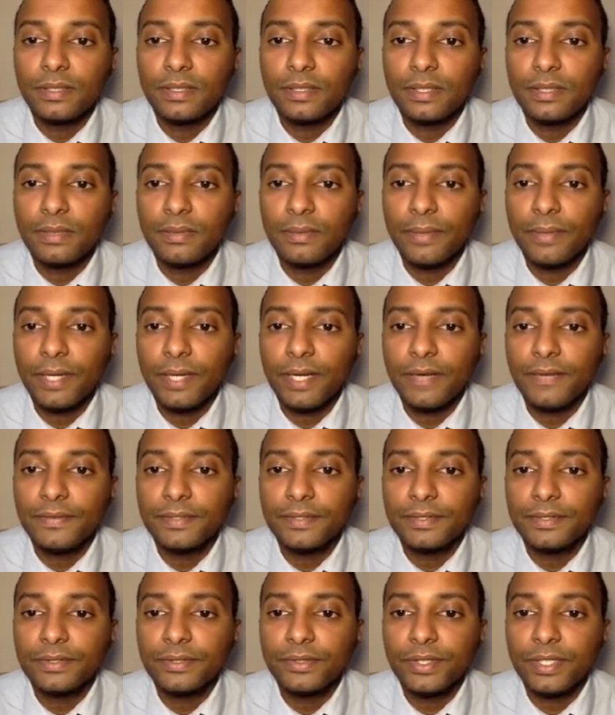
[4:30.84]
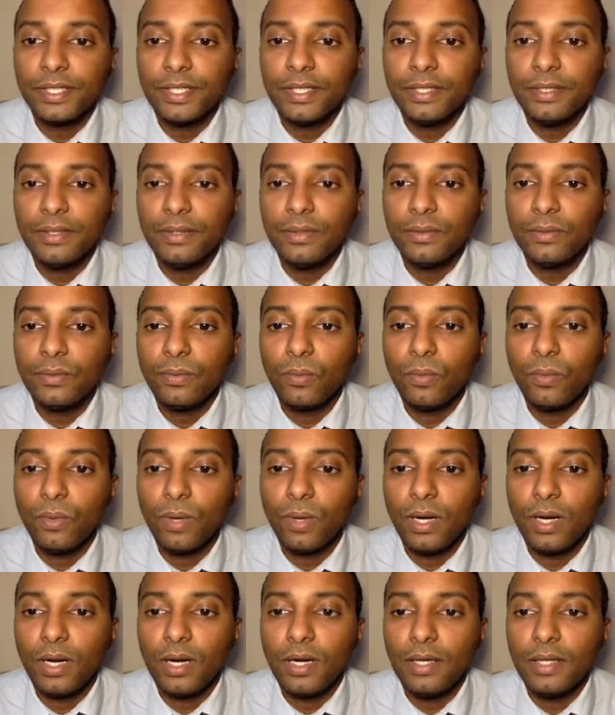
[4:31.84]
What we have is
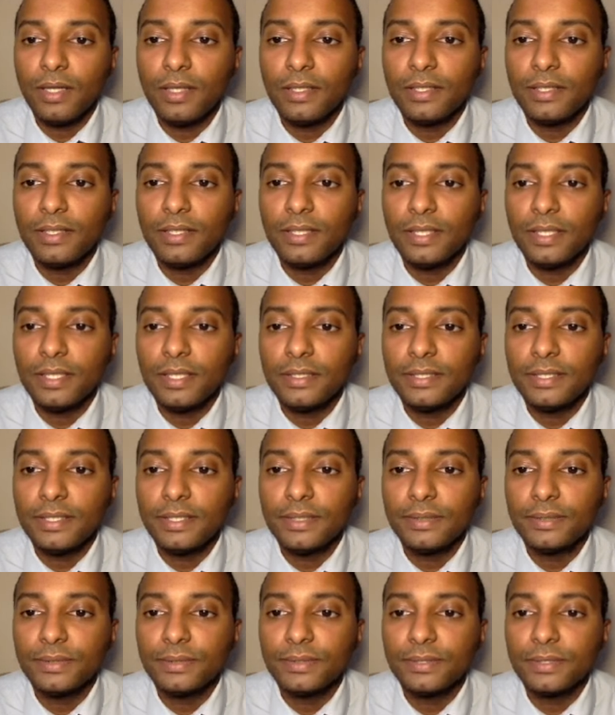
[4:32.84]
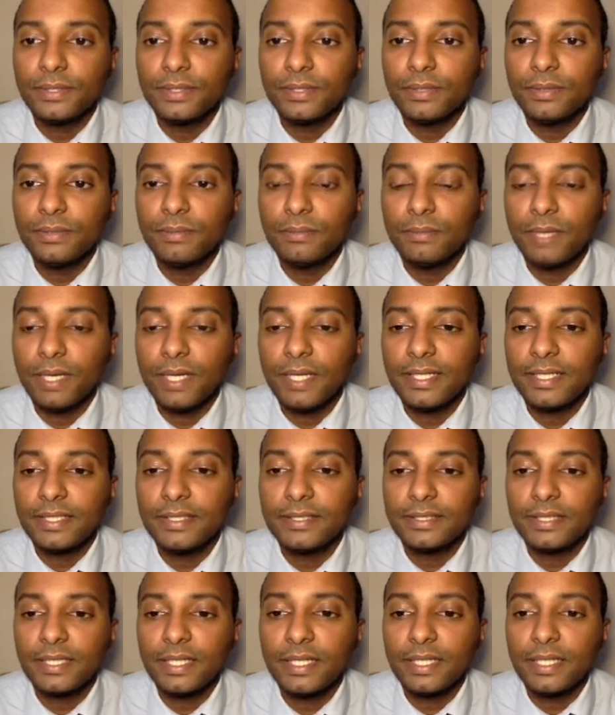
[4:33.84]
3y is equal to
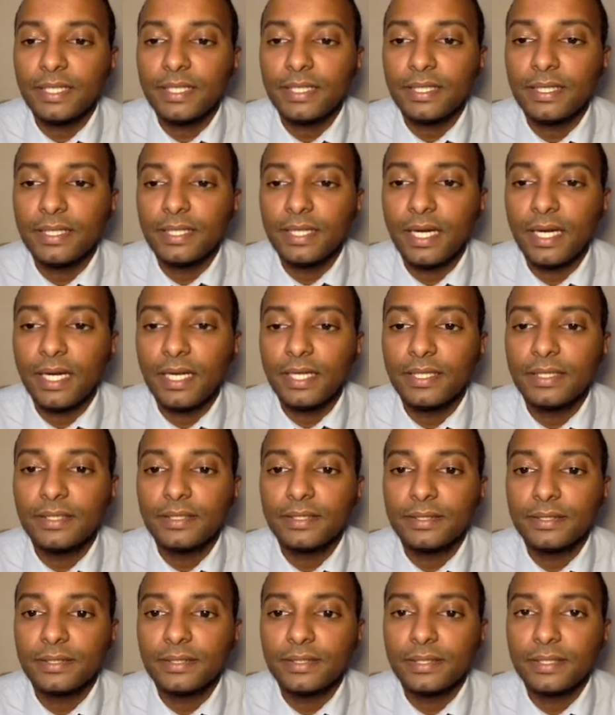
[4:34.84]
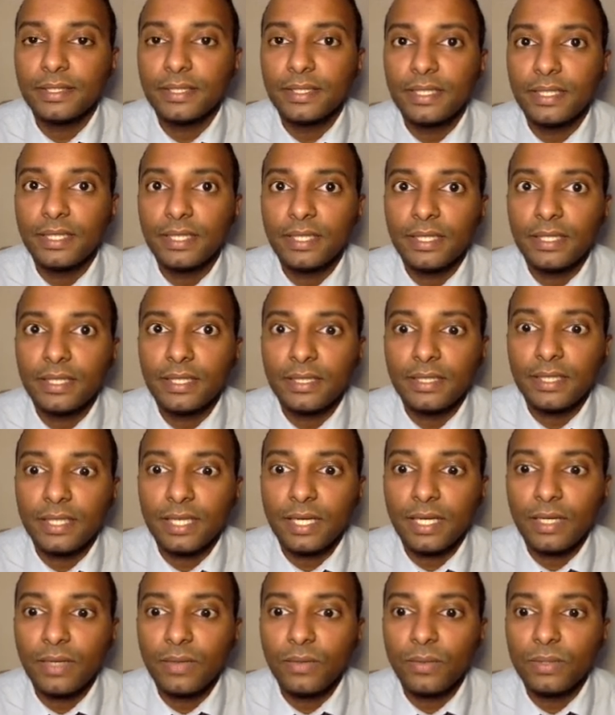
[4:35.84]
minus 9.
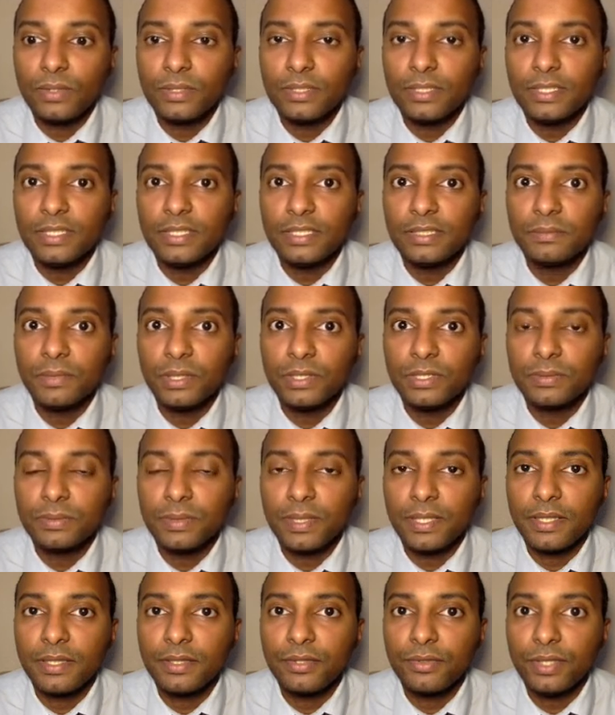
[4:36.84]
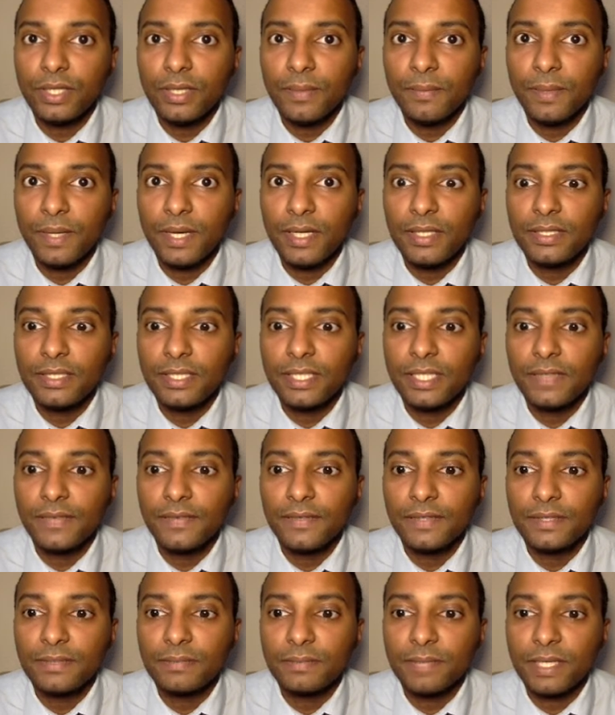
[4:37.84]
Now what do you need to multiply the 3 by to give
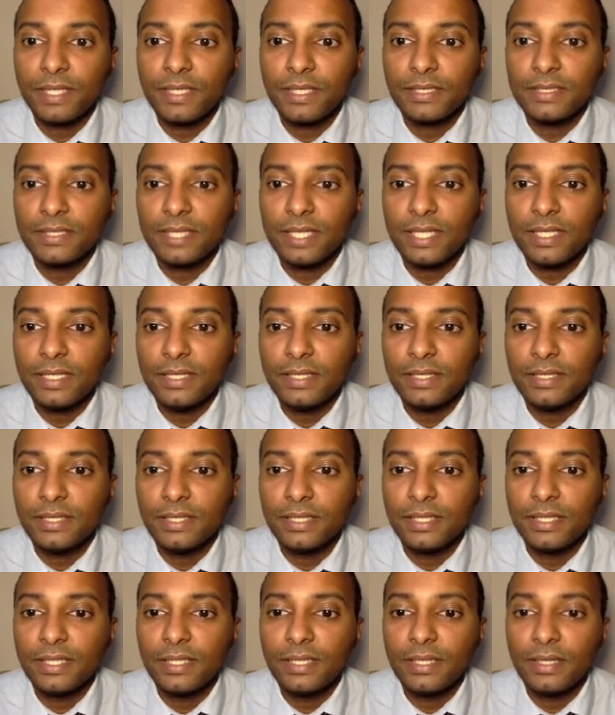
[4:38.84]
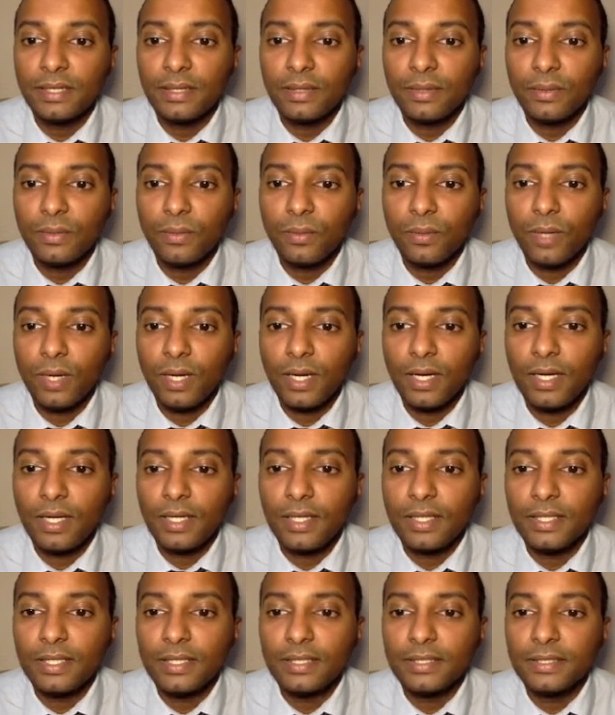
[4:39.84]
us minus 9?
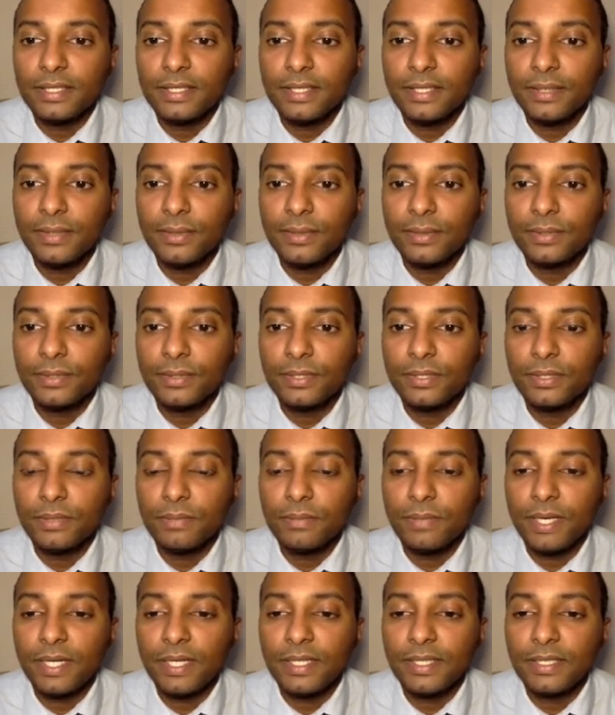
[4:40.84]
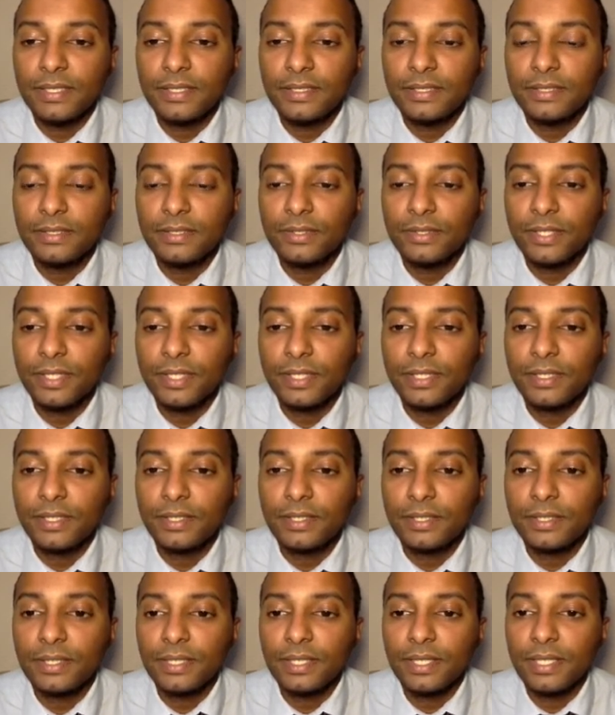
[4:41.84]
y is equal to minus 3.
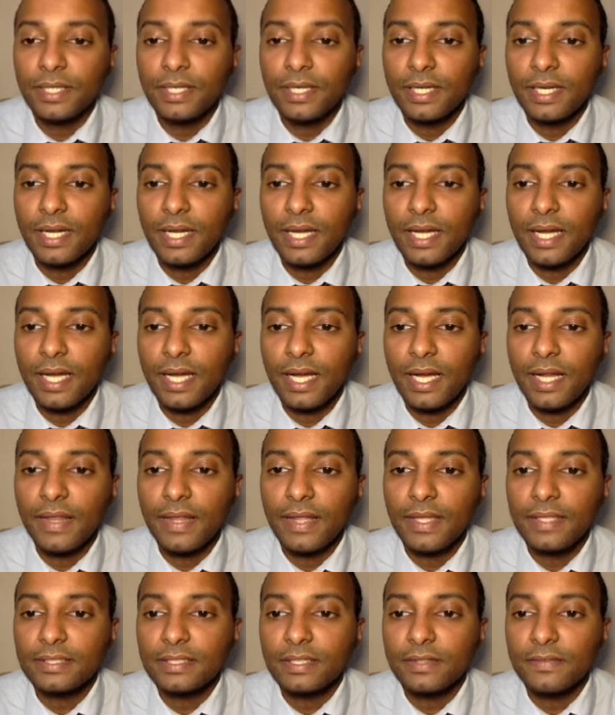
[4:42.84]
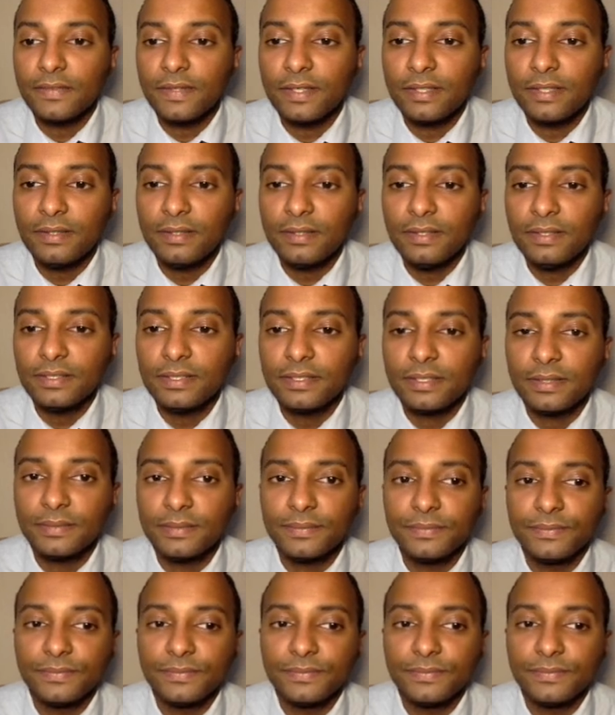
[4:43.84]
And that's our final answer.